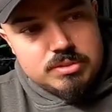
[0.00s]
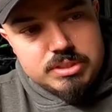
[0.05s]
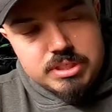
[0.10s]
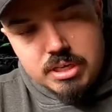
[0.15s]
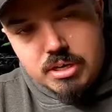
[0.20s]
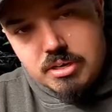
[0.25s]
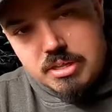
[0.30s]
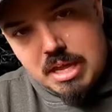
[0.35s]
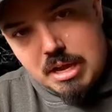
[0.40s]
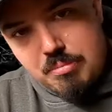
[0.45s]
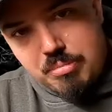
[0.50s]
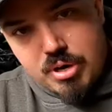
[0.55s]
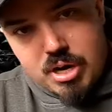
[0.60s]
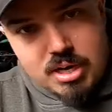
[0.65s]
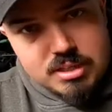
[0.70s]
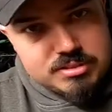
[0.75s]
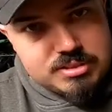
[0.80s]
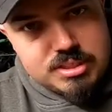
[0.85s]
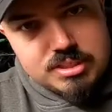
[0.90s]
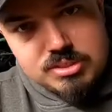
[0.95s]
During that
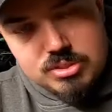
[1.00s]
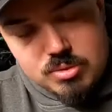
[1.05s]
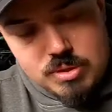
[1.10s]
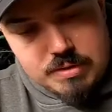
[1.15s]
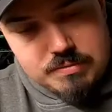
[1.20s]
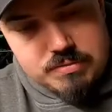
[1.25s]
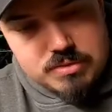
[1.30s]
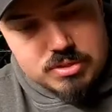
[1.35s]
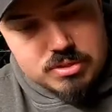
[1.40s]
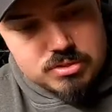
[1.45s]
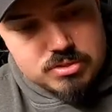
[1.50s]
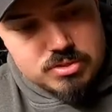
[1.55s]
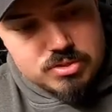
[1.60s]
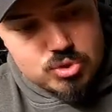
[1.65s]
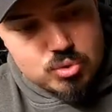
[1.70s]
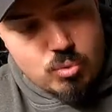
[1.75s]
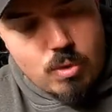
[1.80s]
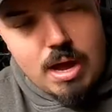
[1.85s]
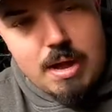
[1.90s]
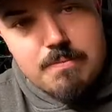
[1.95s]
process, you have to
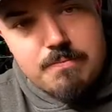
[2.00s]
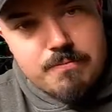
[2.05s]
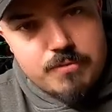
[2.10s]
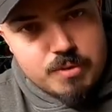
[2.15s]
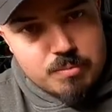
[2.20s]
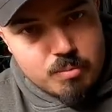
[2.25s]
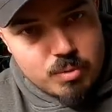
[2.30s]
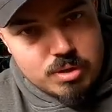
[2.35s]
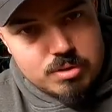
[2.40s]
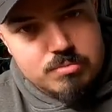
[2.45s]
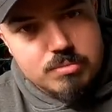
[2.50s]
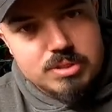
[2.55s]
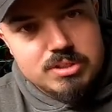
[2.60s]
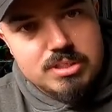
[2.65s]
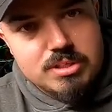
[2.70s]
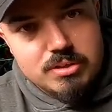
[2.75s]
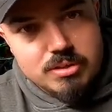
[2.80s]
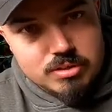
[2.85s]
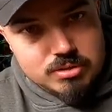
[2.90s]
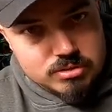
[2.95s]
swap from one
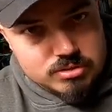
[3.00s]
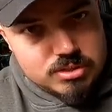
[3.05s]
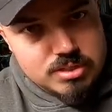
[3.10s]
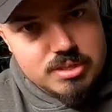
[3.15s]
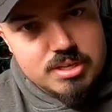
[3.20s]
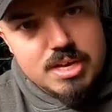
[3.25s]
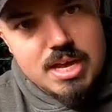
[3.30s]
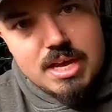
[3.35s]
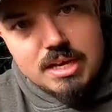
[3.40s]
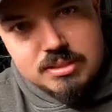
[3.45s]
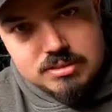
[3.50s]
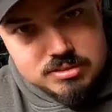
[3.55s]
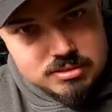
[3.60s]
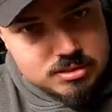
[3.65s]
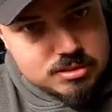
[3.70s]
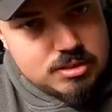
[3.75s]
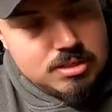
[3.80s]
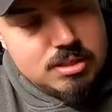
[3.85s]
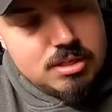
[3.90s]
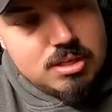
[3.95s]
material to the next,